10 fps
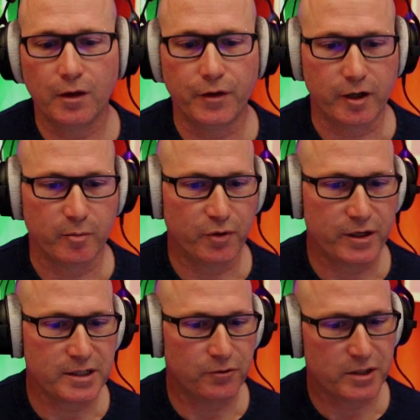The
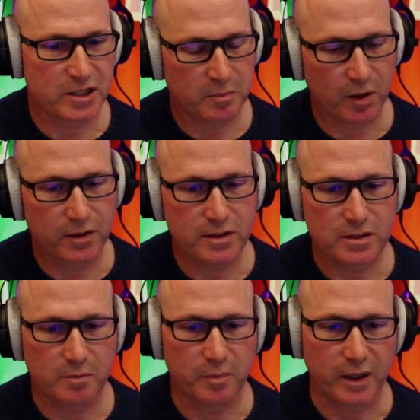compressor
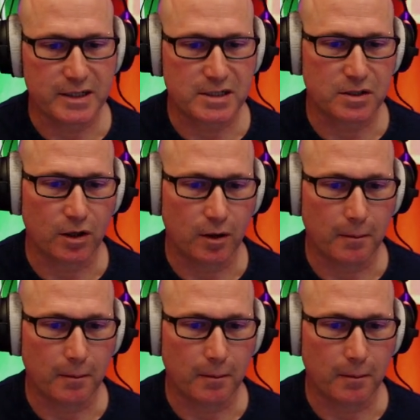responds based